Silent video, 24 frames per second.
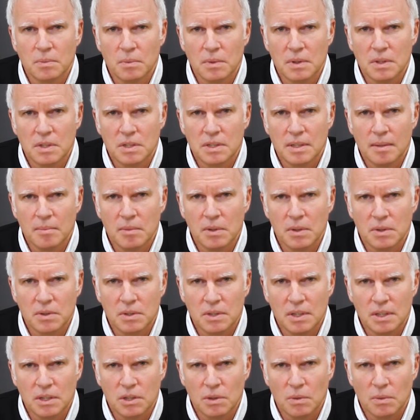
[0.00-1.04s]
with similar
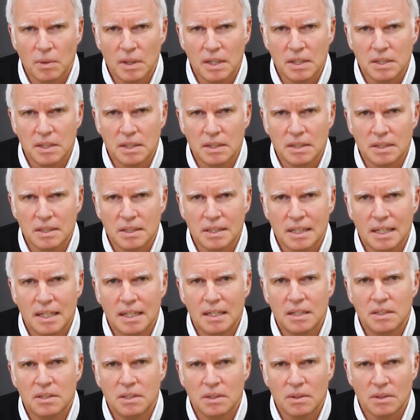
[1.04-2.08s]
situations
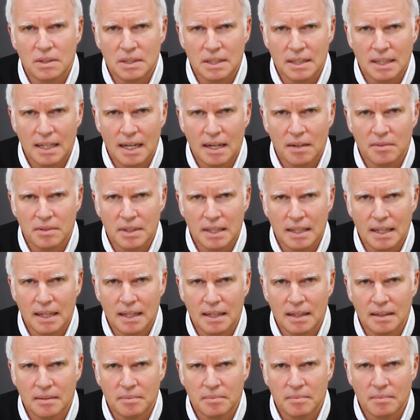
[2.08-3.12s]
easier to
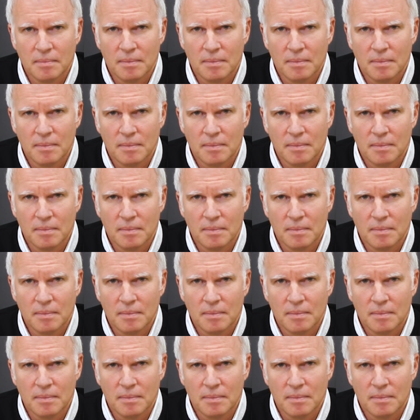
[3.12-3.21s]
navigate.